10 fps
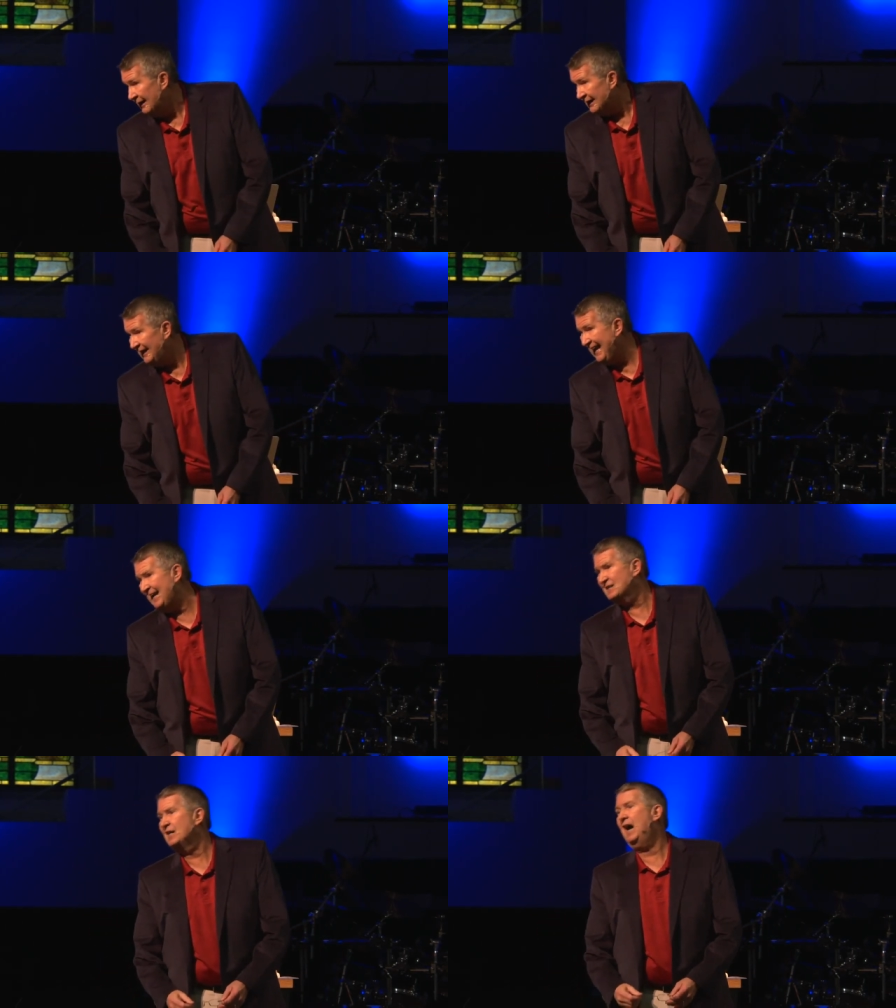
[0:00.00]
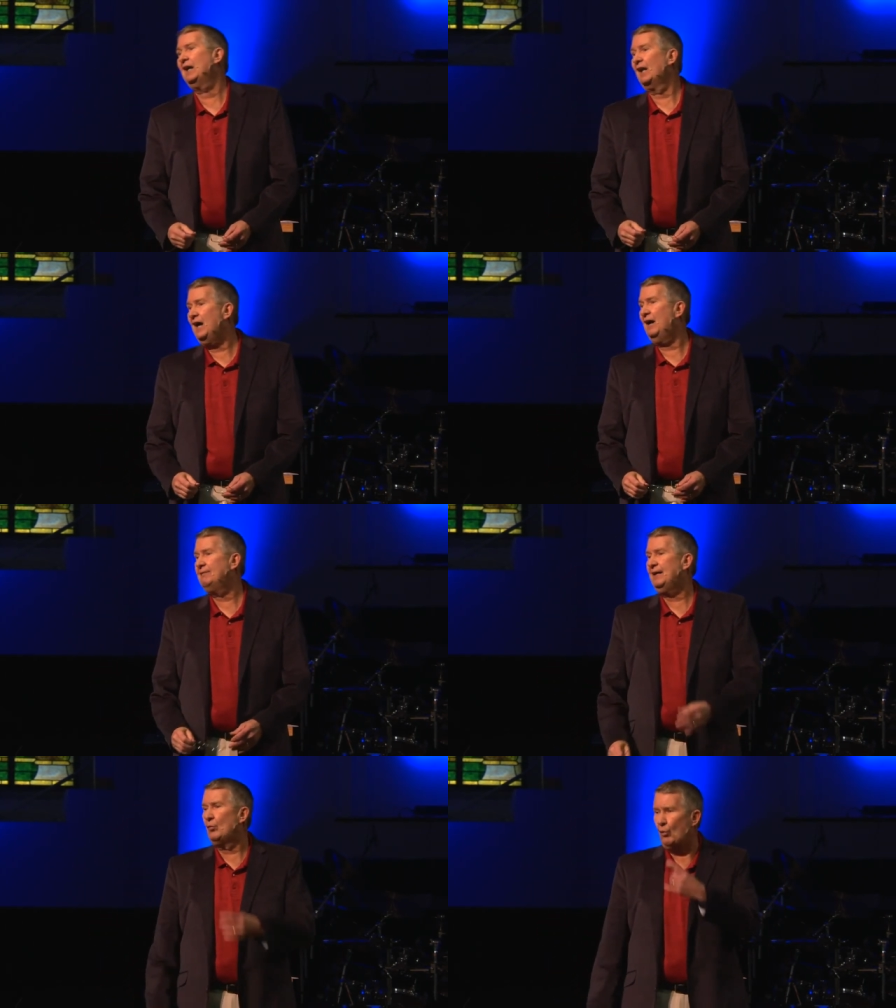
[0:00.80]
Let us not love
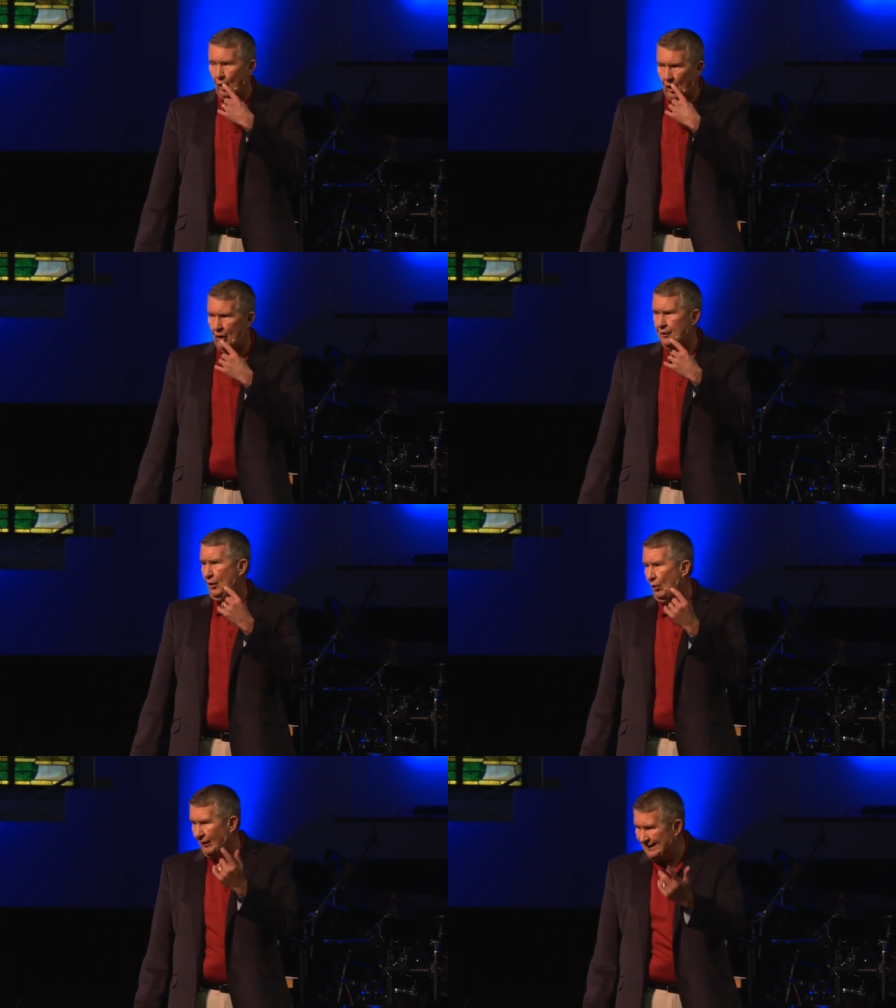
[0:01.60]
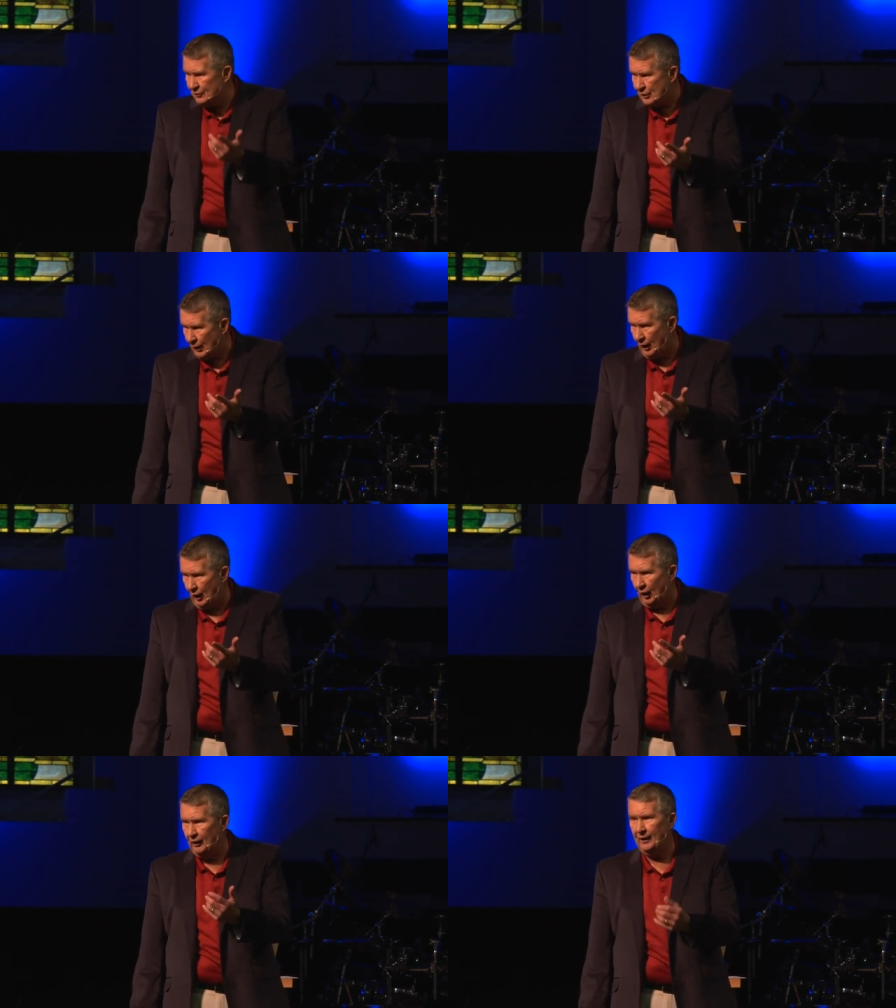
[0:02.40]
in word or in
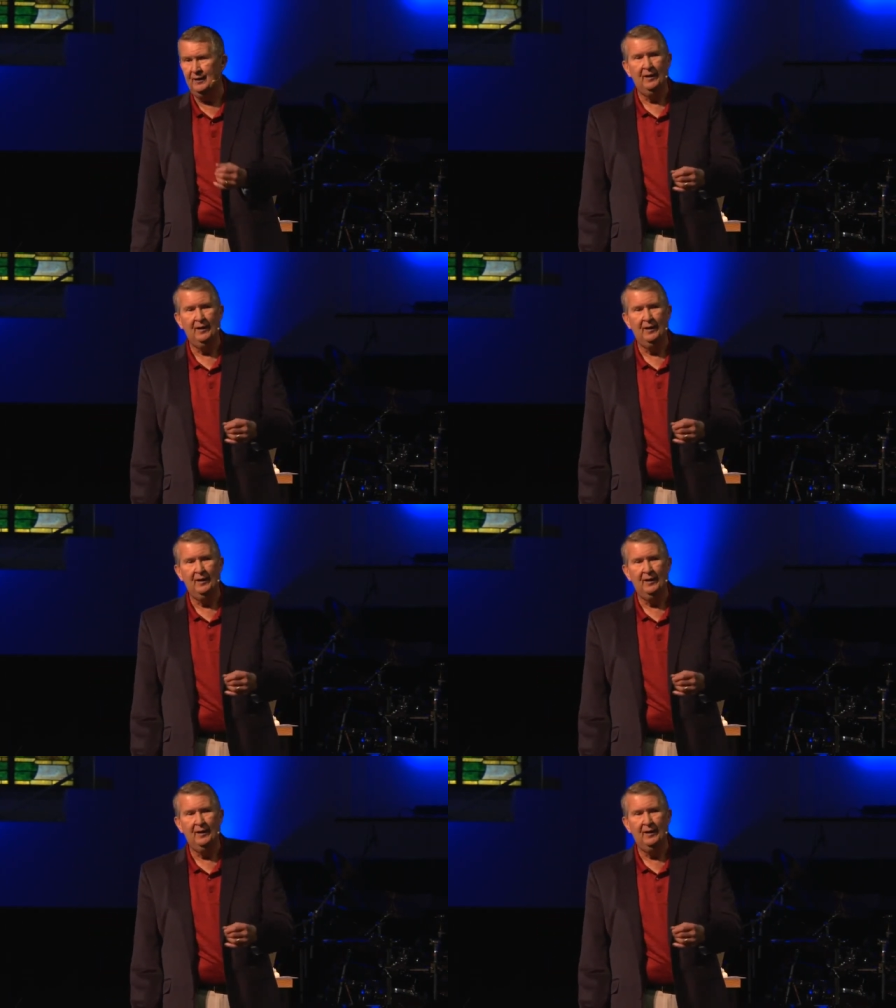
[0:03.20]
tongue,